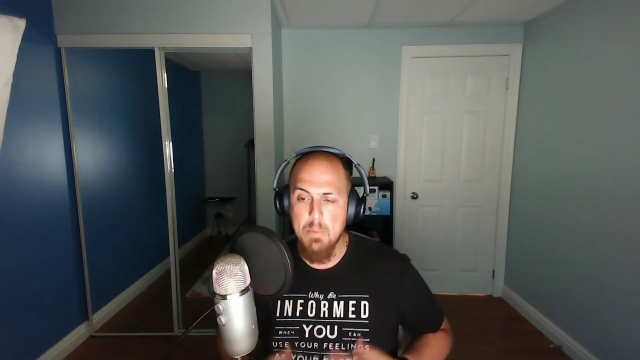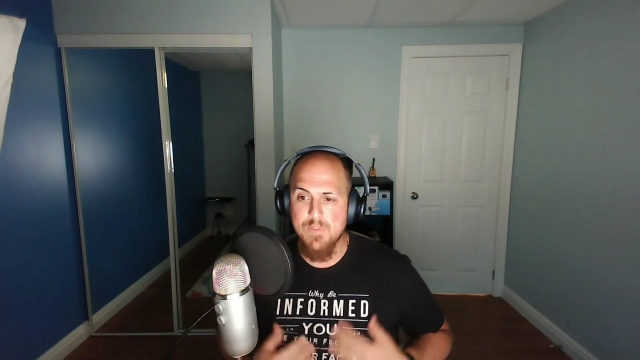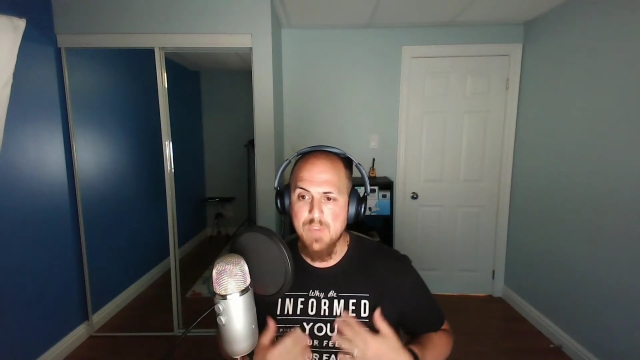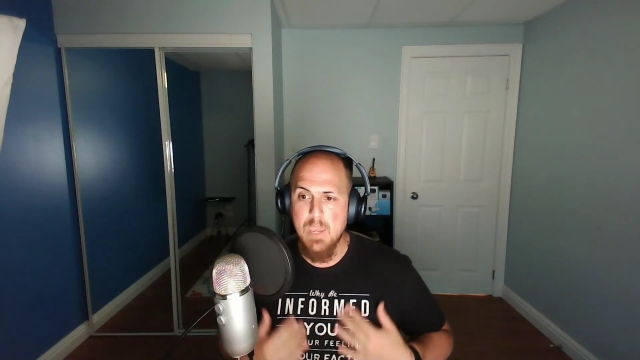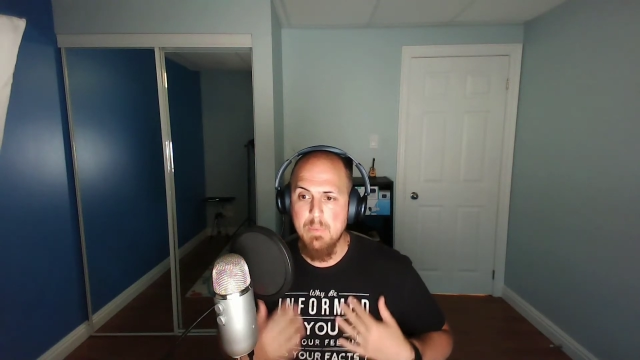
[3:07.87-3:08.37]
of
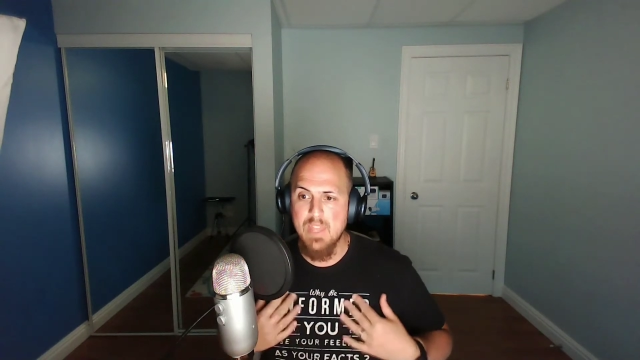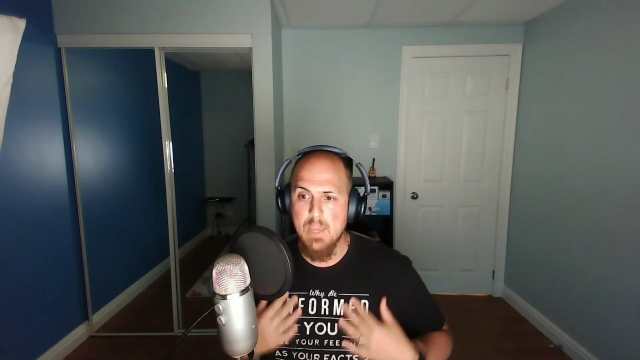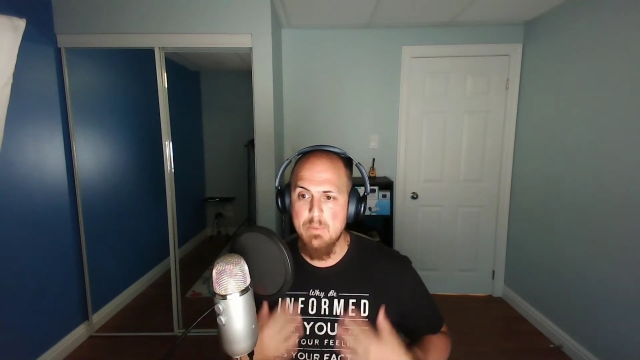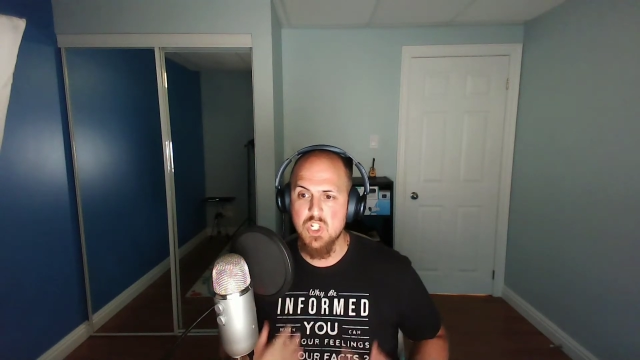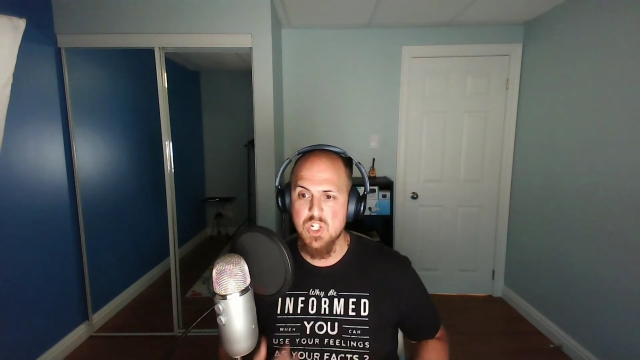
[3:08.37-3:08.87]
keeping the
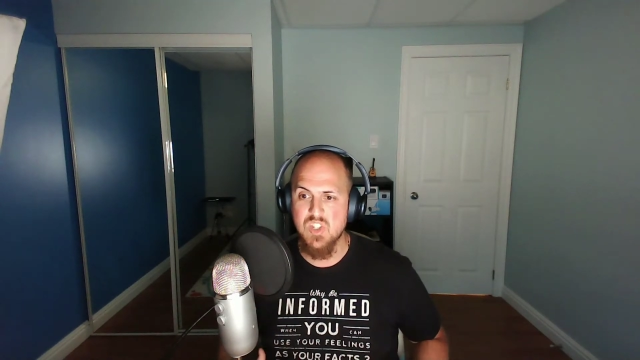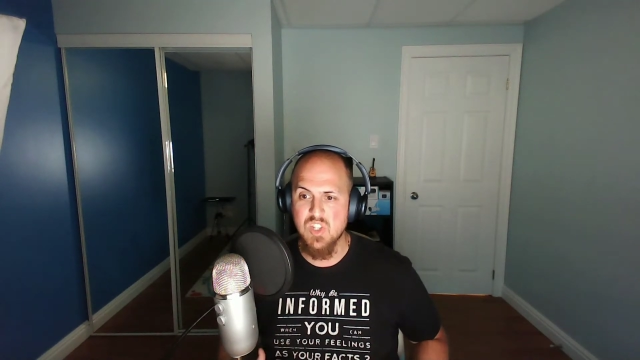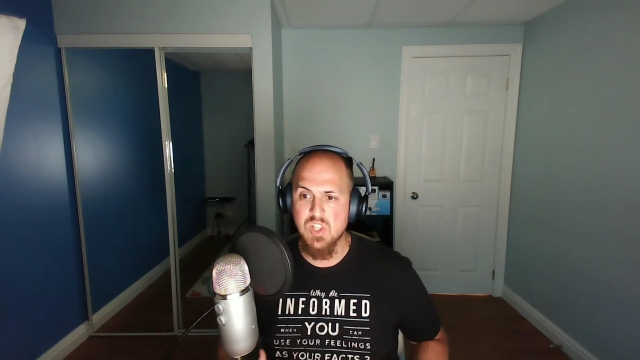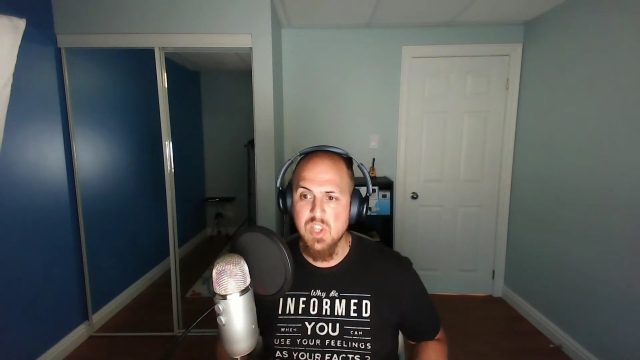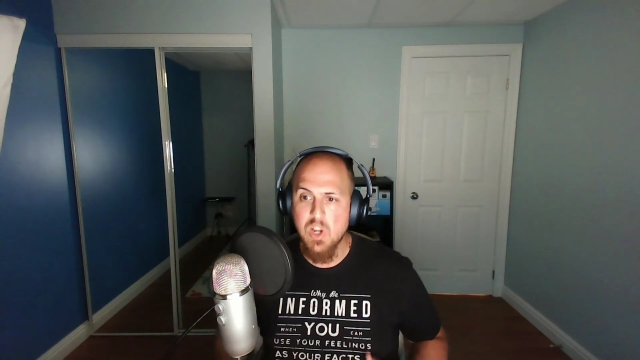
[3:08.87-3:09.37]
image nice and
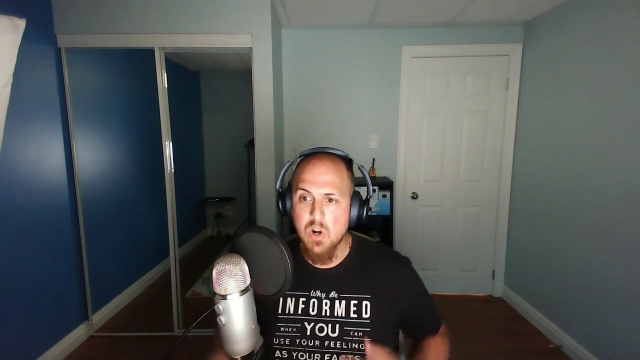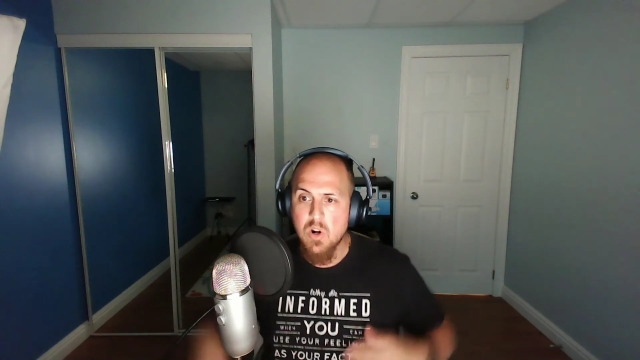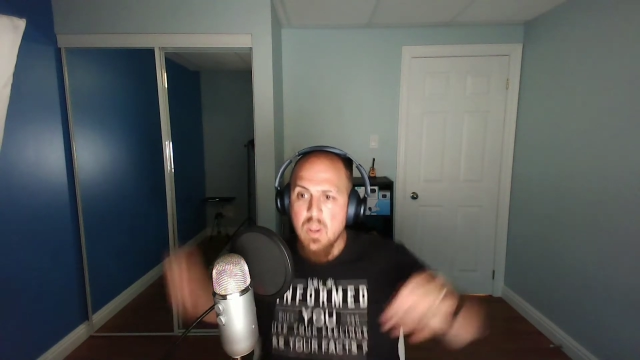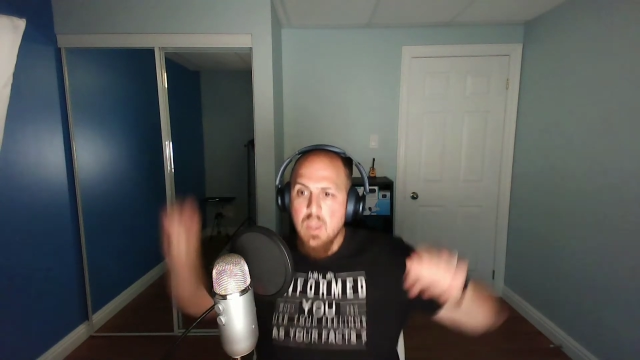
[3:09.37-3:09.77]
clear.